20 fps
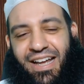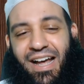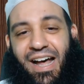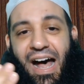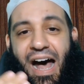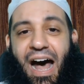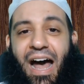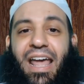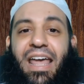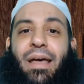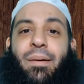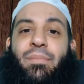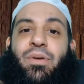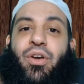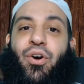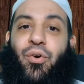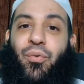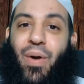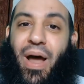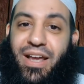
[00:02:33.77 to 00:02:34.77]
I am your
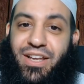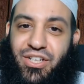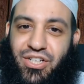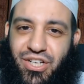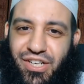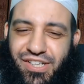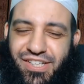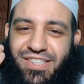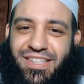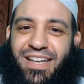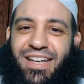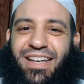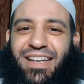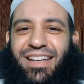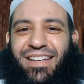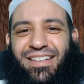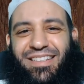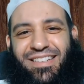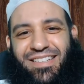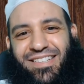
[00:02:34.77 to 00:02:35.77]
righteous
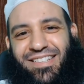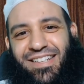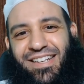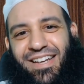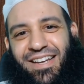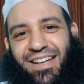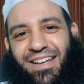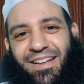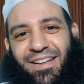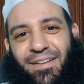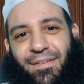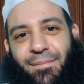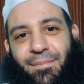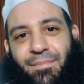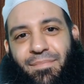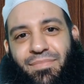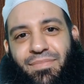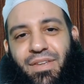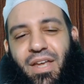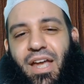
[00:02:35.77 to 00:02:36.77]
deeds."
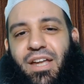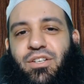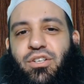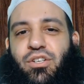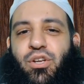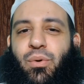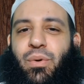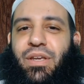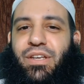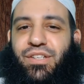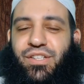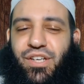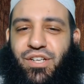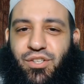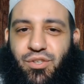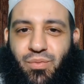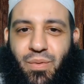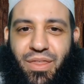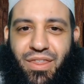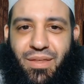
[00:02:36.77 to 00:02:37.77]
And so he sits
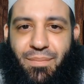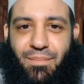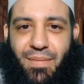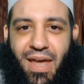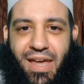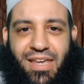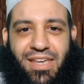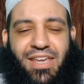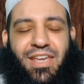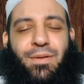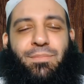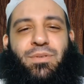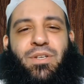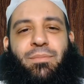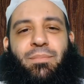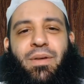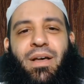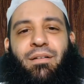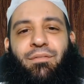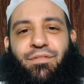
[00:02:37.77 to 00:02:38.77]
with him and keeps him
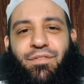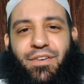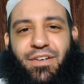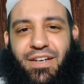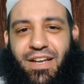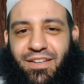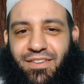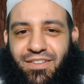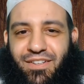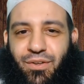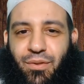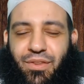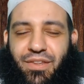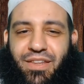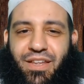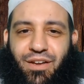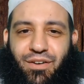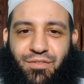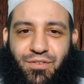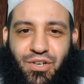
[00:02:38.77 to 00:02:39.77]
comfort until the day
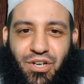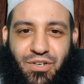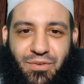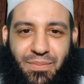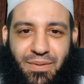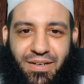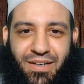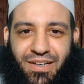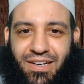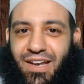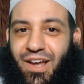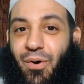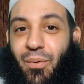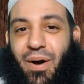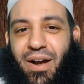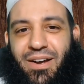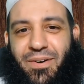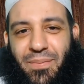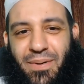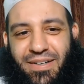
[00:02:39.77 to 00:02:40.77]
of judgment. Allahu
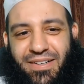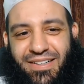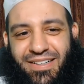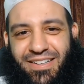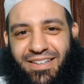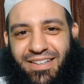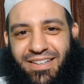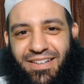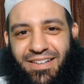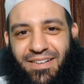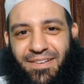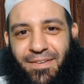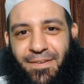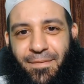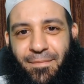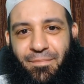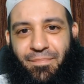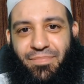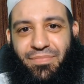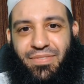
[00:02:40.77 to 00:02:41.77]
Akbar.
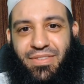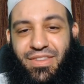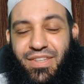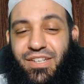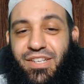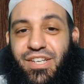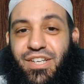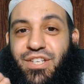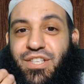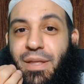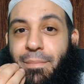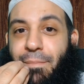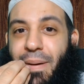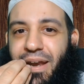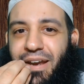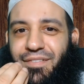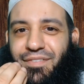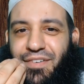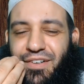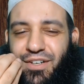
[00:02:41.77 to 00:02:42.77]
This is the
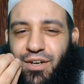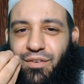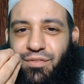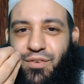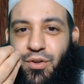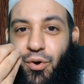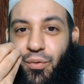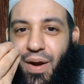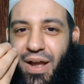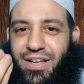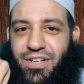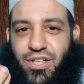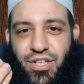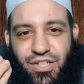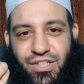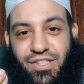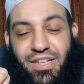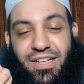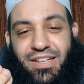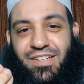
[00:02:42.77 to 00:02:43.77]
benefit of your righteous
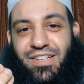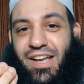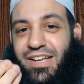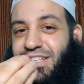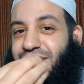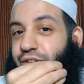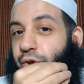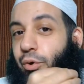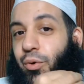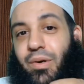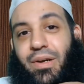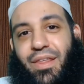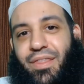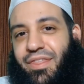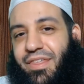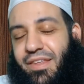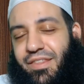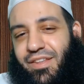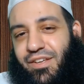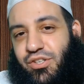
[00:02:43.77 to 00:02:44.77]
deeds. That's the only
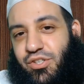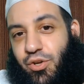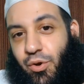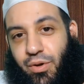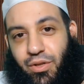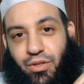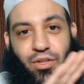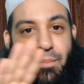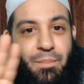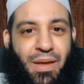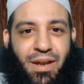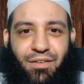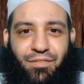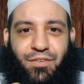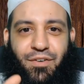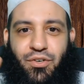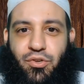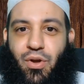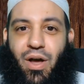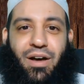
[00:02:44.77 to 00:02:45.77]
thing that's going to
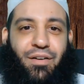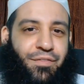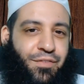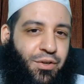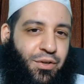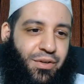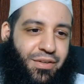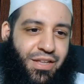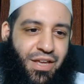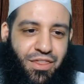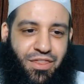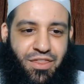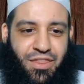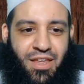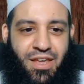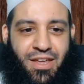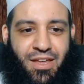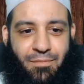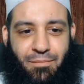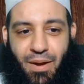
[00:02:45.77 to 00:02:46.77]
benefit you after your death,
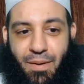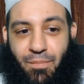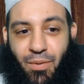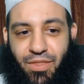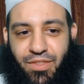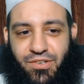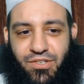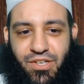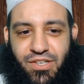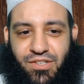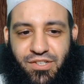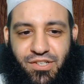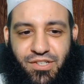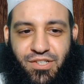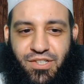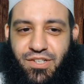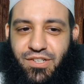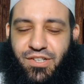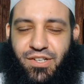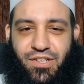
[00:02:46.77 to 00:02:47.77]
my brothers and
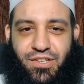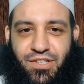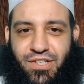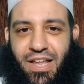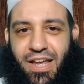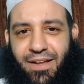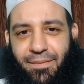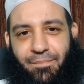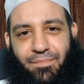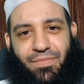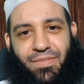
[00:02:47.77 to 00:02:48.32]
sisters in Islam.